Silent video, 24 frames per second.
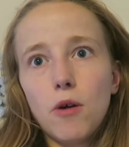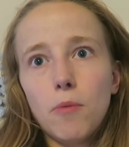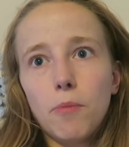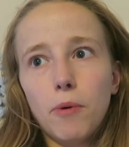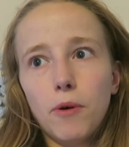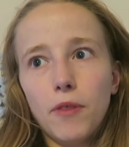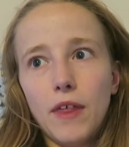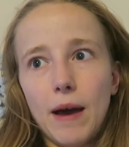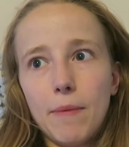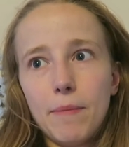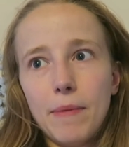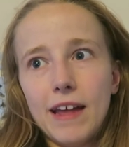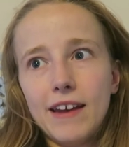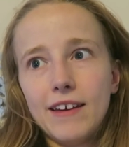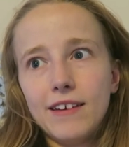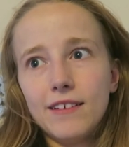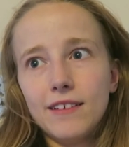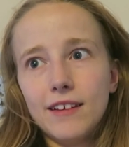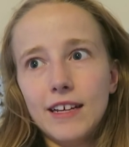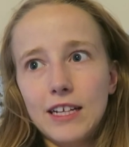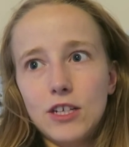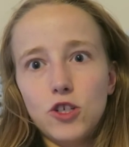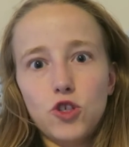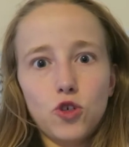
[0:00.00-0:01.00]
but that
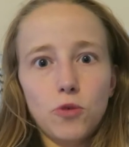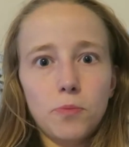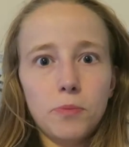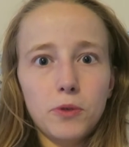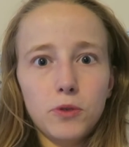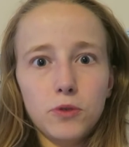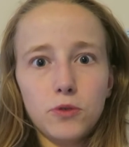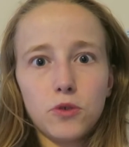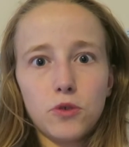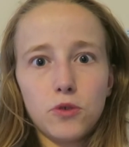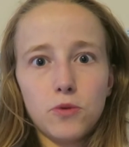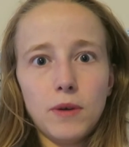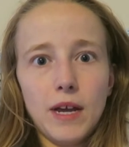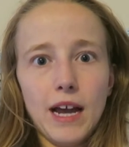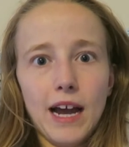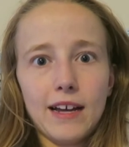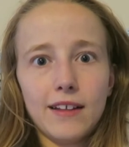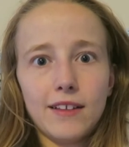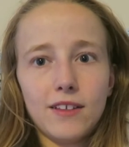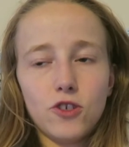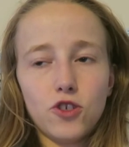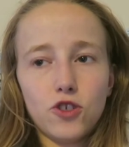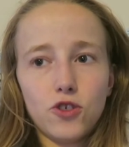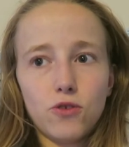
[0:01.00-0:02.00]
meant it doubled because we
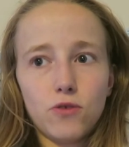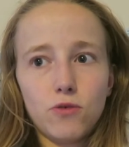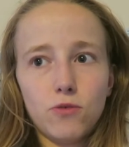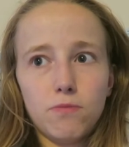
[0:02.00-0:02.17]
had the